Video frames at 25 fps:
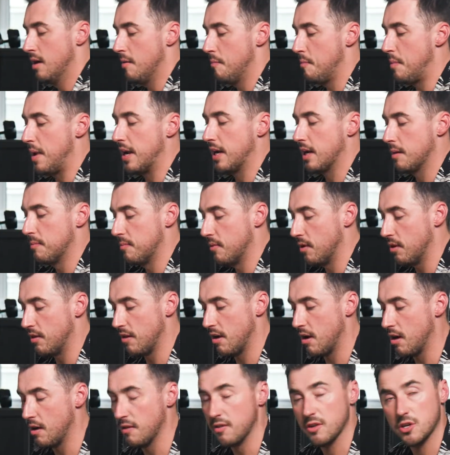bigger
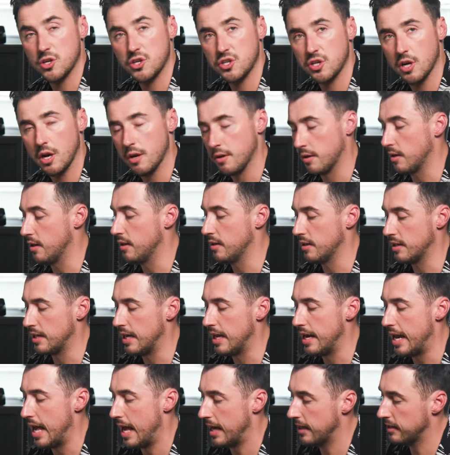brother, the Shogun
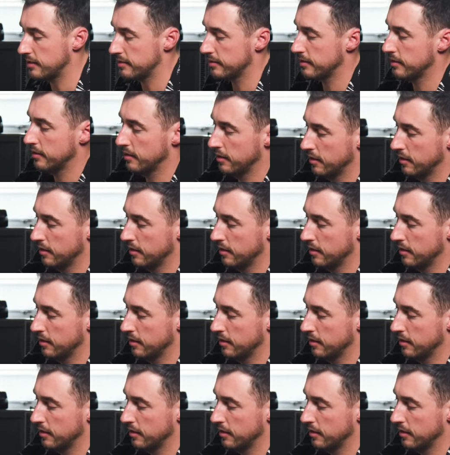Connect.